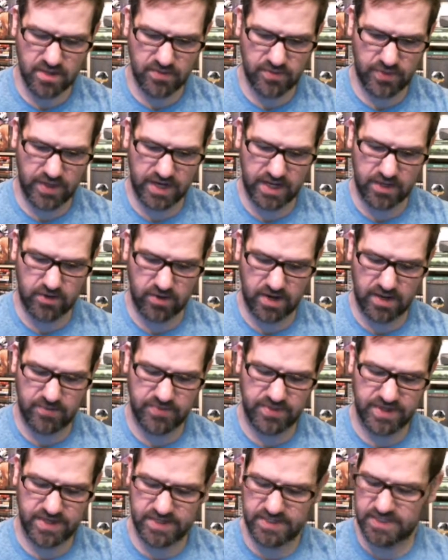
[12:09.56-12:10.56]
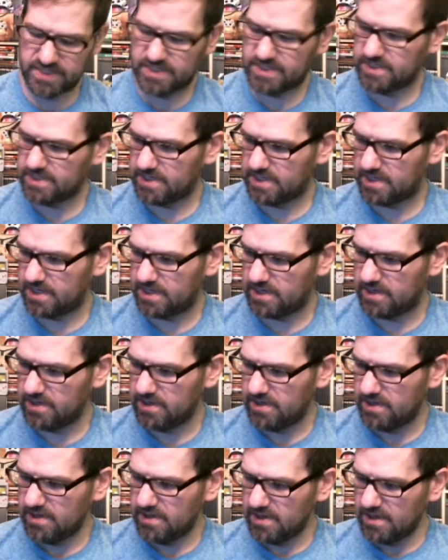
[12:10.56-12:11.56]
Then I grabbed this.
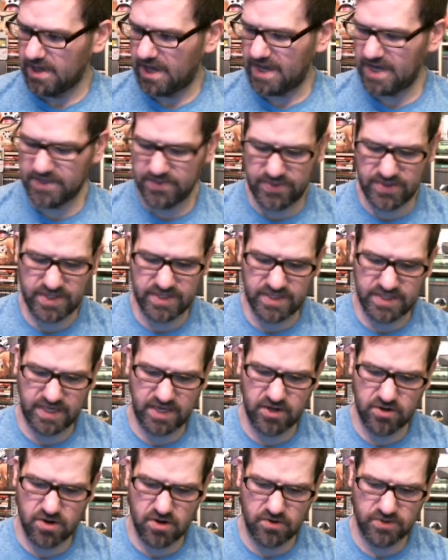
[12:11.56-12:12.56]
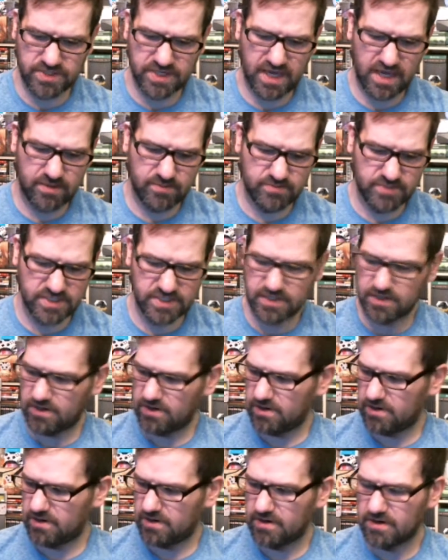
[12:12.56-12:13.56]
These Heroes games
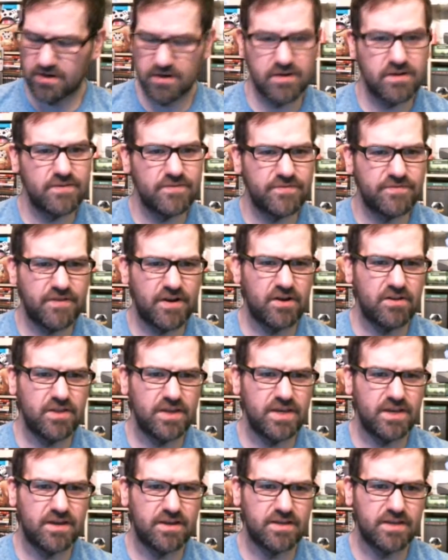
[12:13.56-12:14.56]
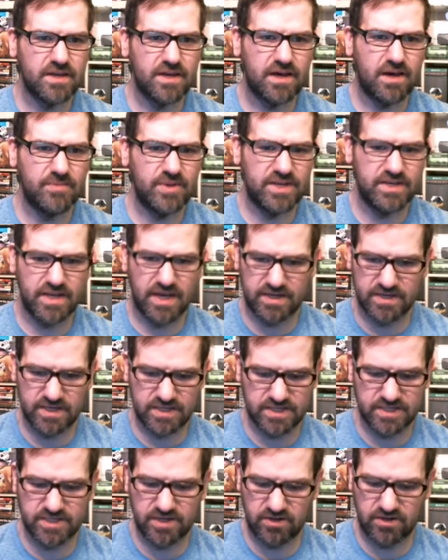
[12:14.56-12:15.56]
are fairly uncommon, not
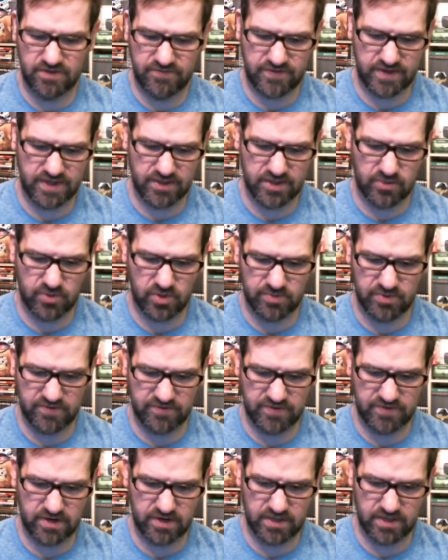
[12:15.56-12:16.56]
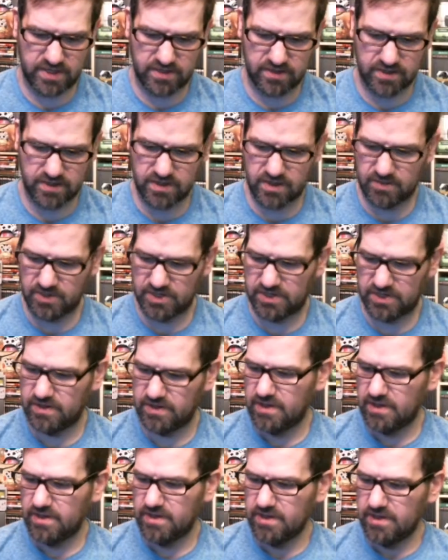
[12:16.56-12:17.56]
necessarily valuable, but fairly uncommon.
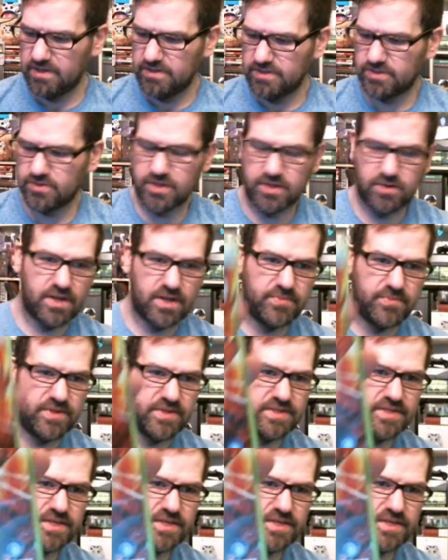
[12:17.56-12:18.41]
So I grabbed this